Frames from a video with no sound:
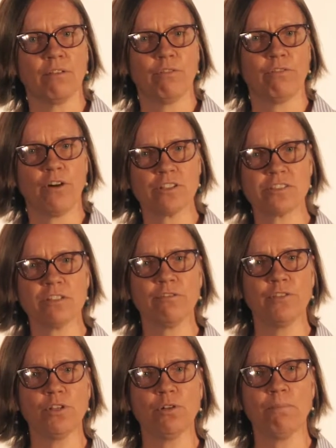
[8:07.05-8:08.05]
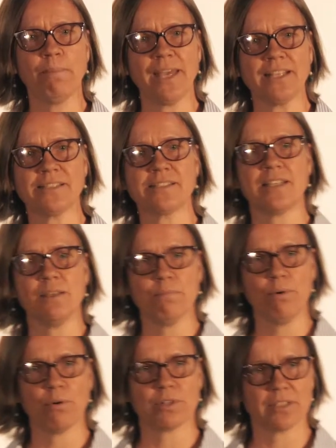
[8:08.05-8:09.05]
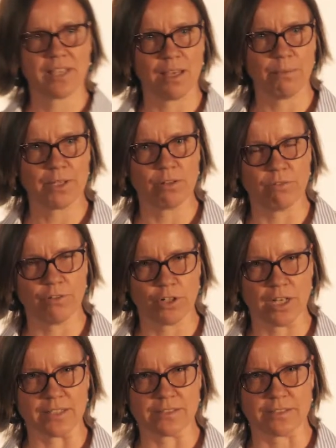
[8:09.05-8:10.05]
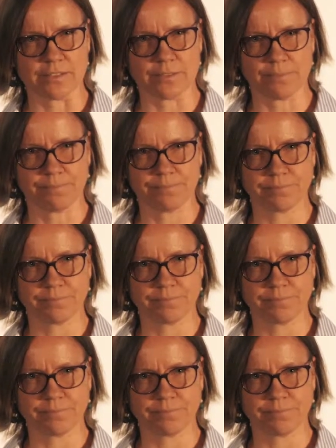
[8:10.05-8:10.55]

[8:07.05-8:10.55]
fossil fuel-based imported chemical fertilizers.